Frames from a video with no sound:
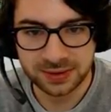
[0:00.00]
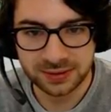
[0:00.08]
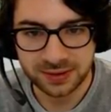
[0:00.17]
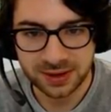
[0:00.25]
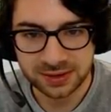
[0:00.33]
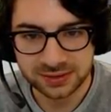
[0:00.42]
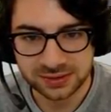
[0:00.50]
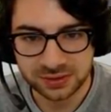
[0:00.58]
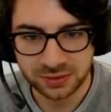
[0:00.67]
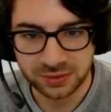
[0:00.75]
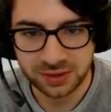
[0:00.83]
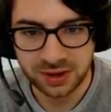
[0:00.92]
Right?
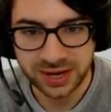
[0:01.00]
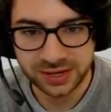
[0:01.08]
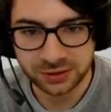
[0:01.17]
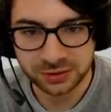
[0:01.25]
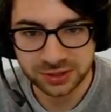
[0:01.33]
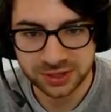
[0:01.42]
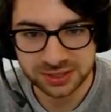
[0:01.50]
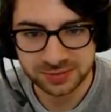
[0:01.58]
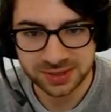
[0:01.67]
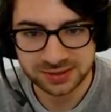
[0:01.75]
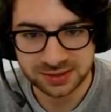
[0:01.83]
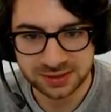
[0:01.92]
So high contrast
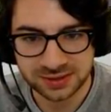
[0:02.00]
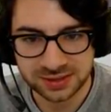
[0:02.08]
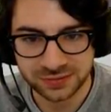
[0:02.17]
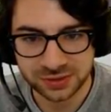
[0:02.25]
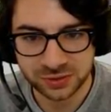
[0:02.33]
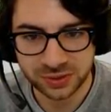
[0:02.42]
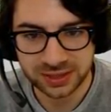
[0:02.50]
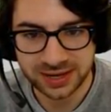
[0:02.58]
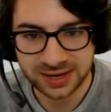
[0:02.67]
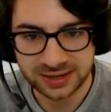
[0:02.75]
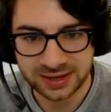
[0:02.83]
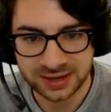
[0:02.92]
means that the difference between light
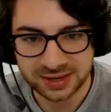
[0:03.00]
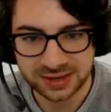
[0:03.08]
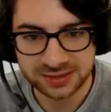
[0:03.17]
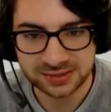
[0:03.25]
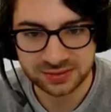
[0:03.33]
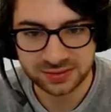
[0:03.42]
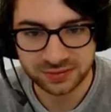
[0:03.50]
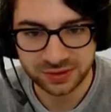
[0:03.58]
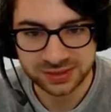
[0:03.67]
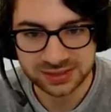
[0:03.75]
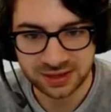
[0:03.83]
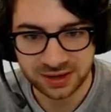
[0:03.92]
and dark is very
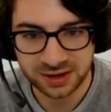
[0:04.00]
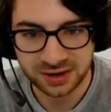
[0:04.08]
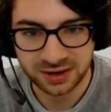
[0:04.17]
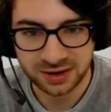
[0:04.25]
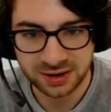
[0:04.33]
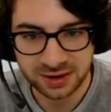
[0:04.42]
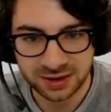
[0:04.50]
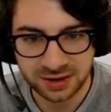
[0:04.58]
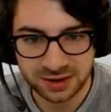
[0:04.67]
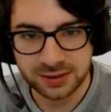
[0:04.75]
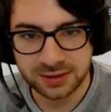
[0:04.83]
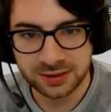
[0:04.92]
sudden.
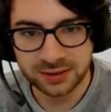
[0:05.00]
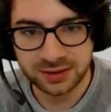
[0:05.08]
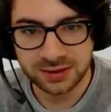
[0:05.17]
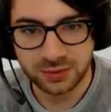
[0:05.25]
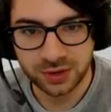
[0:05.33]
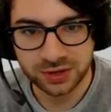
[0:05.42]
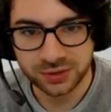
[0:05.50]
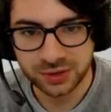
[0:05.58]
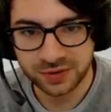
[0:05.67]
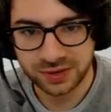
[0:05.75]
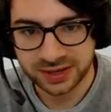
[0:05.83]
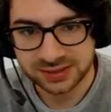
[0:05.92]
You want to do it
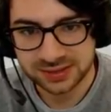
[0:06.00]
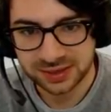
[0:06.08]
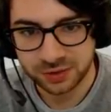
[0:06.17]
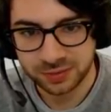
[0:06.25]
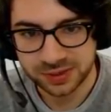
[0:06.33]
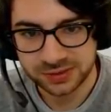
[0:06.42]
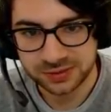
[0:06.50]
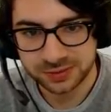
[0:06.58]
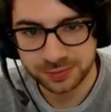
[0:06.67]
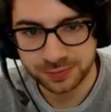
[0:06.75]
over like a single pixel.